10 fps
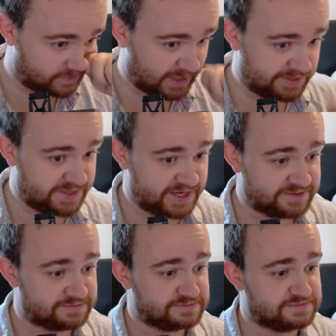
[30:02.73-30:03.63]
And
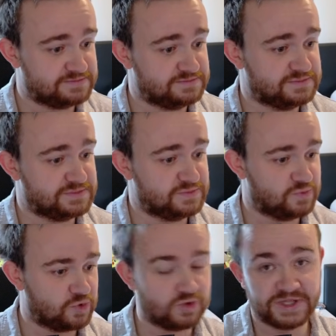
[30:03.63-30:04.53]
then
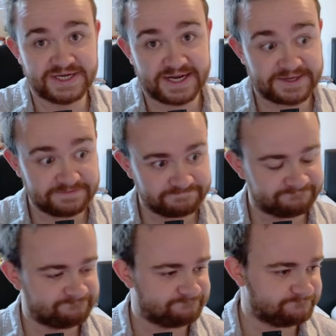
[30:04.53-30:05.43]
we'll call it a day.
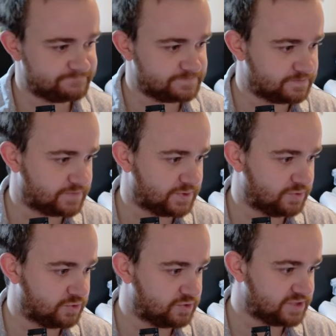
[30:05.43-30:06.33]

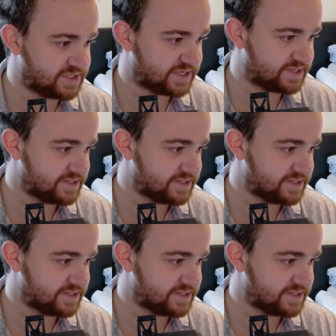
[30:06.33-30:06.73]
We'll call it a day.